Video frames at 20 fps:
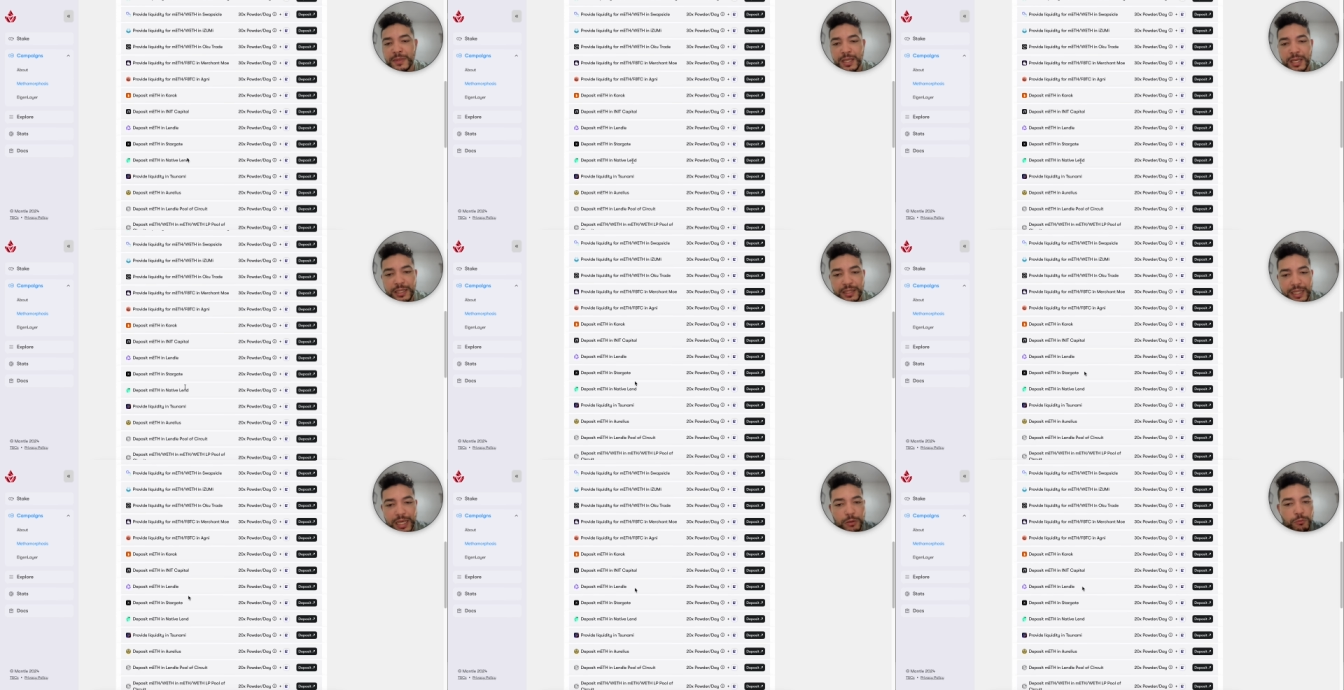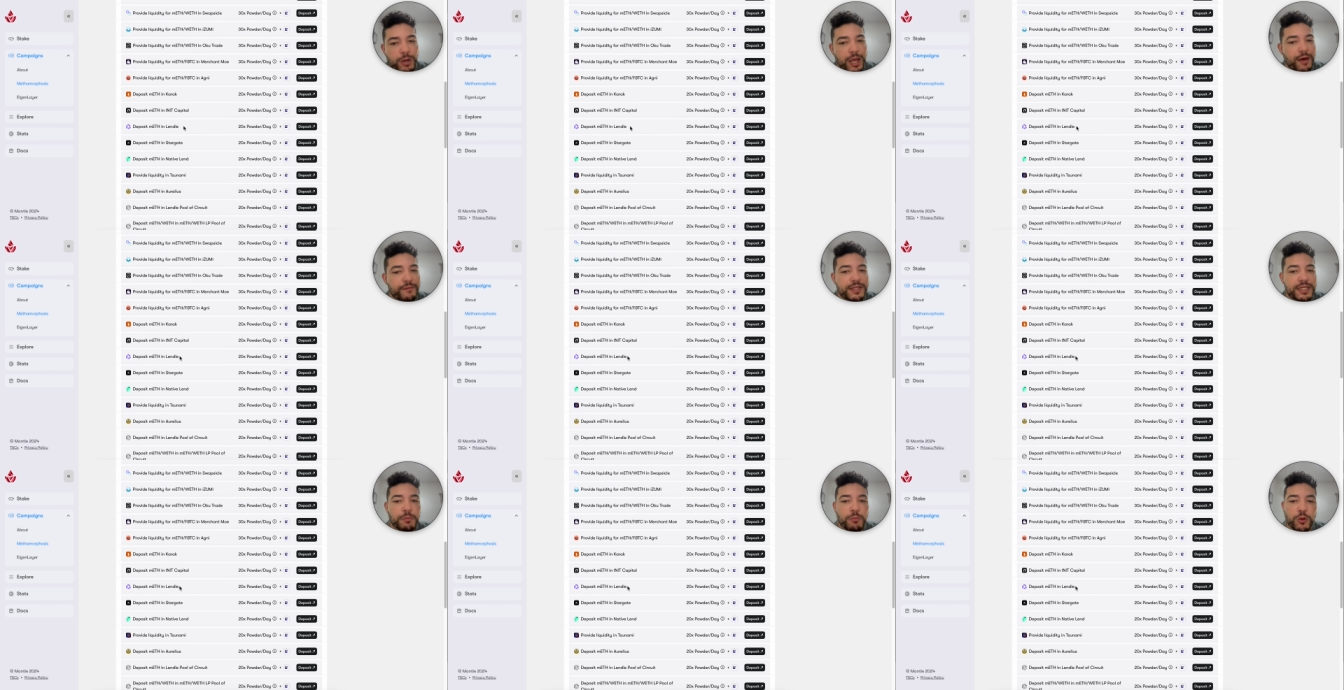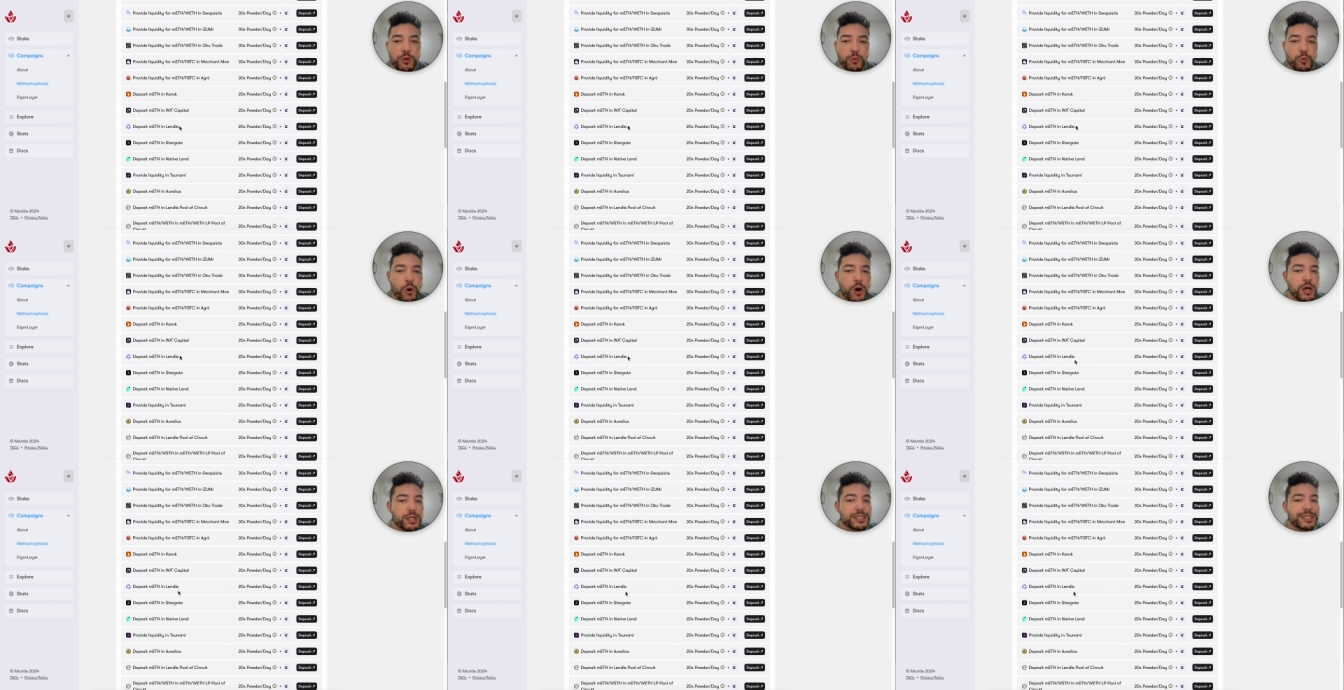Then we have some other
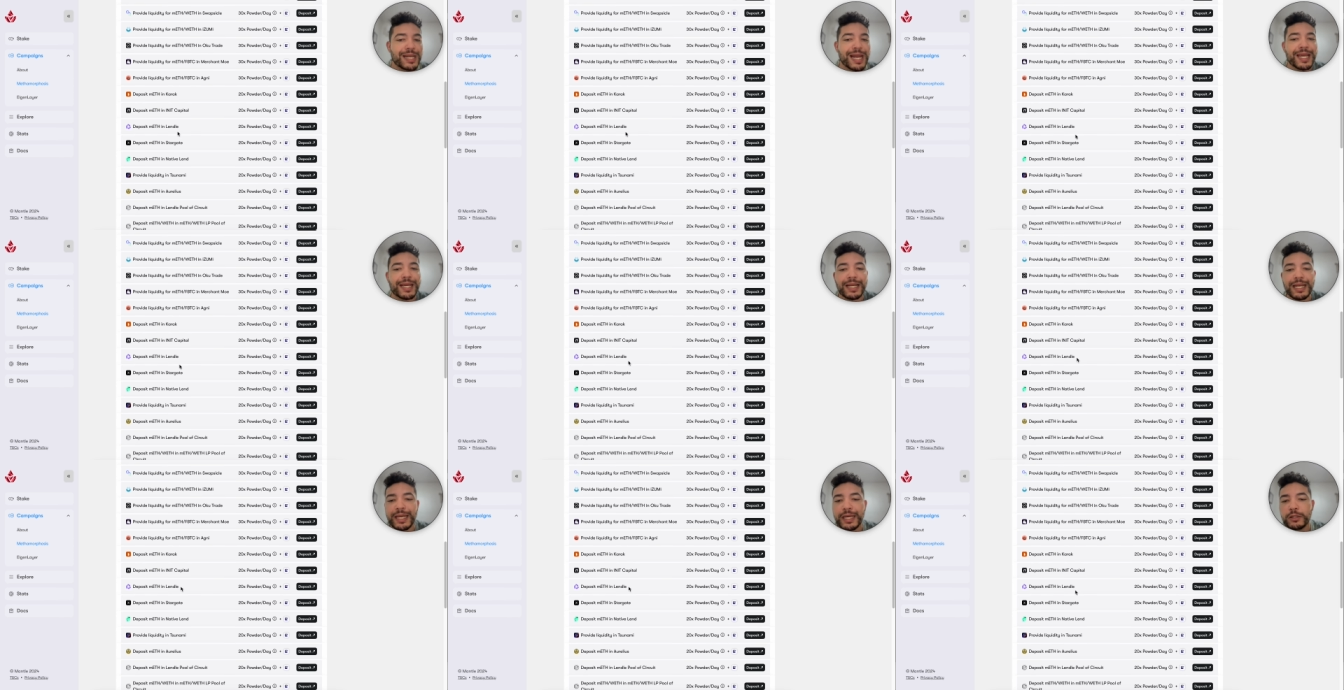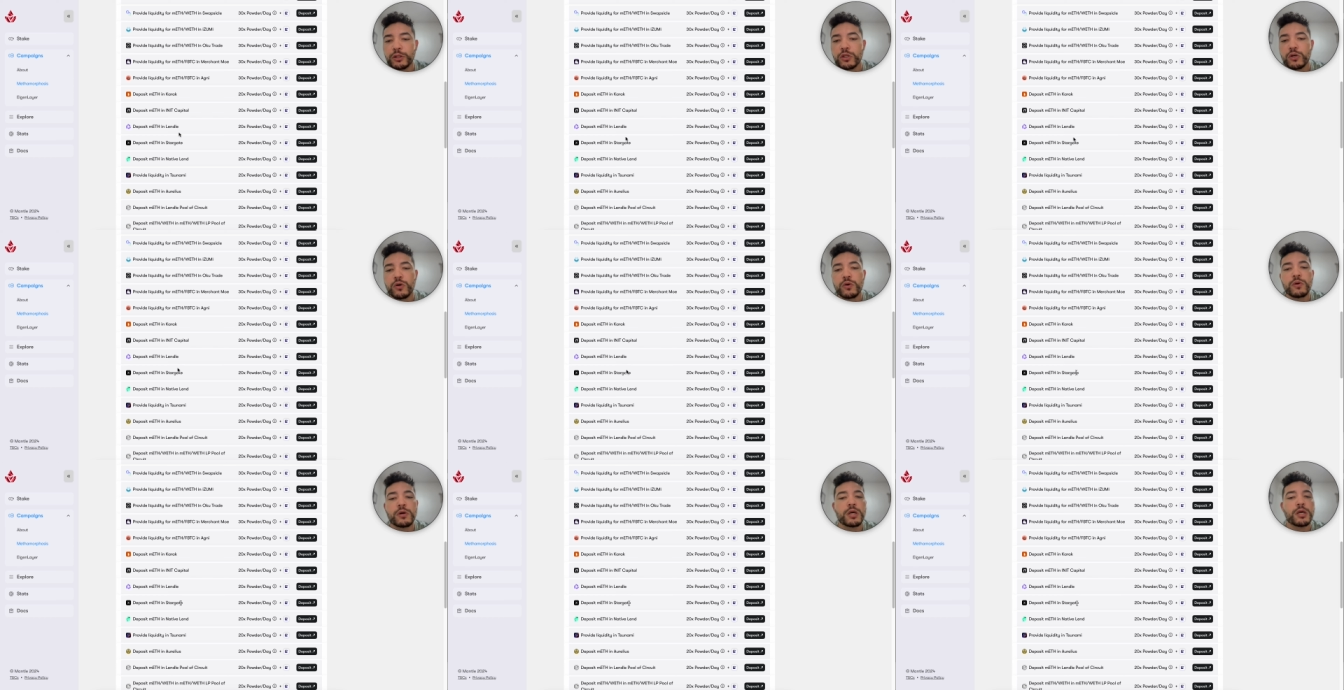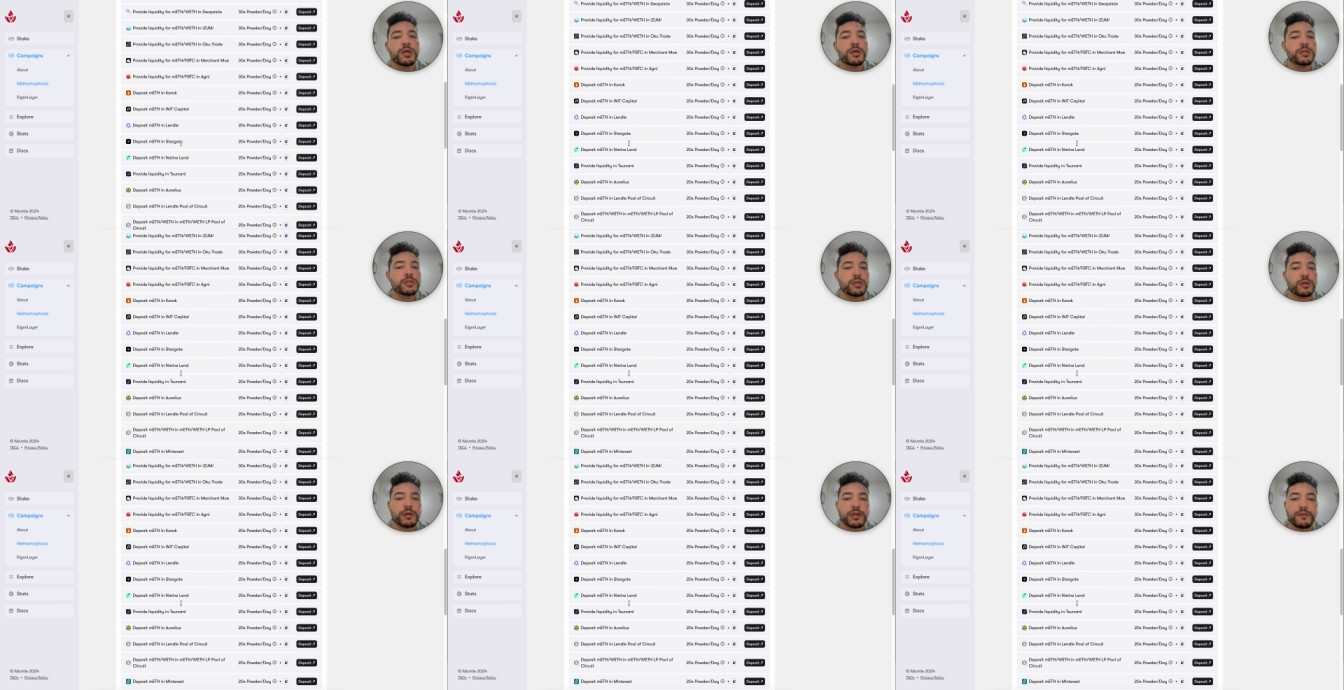ones like Lendle,
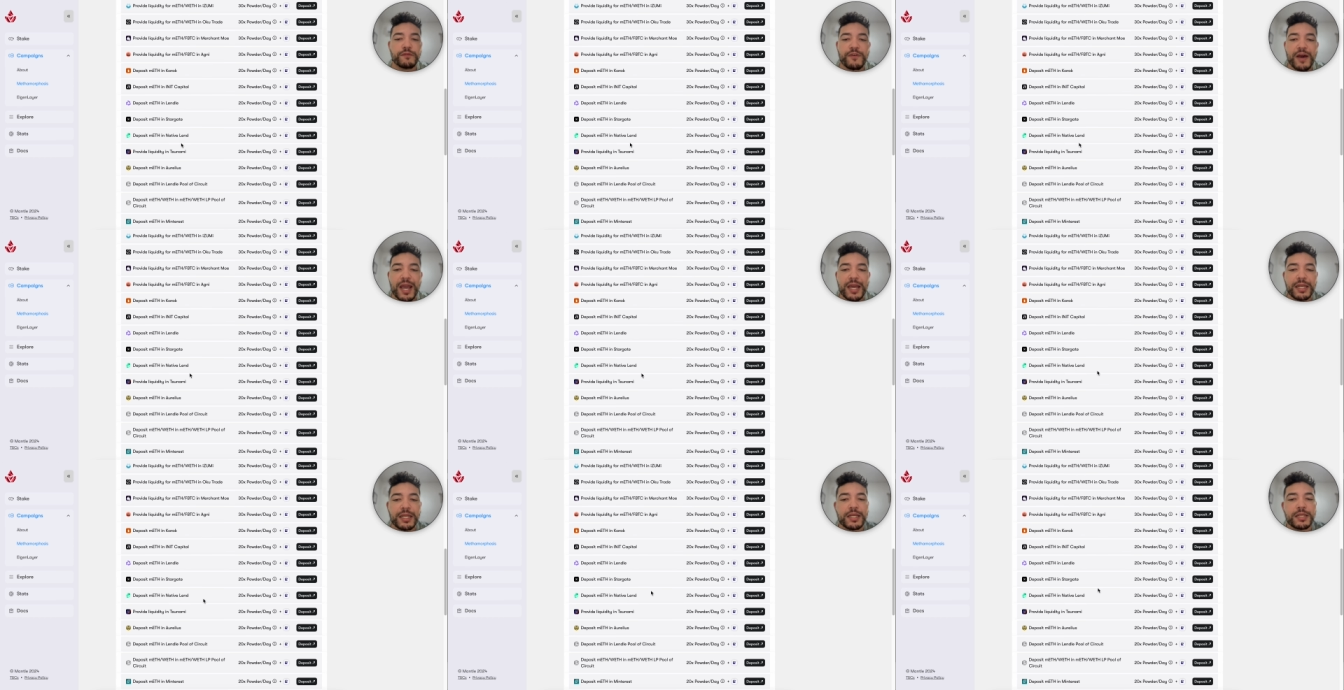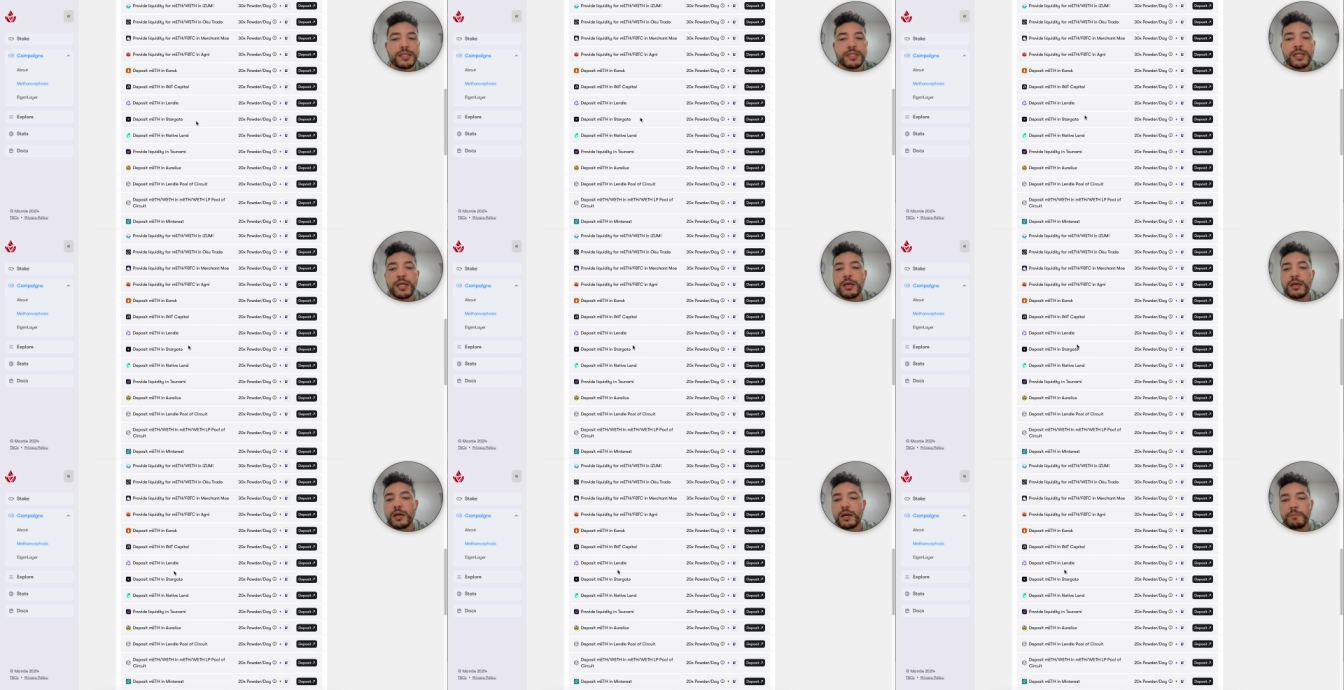Stargate Finance,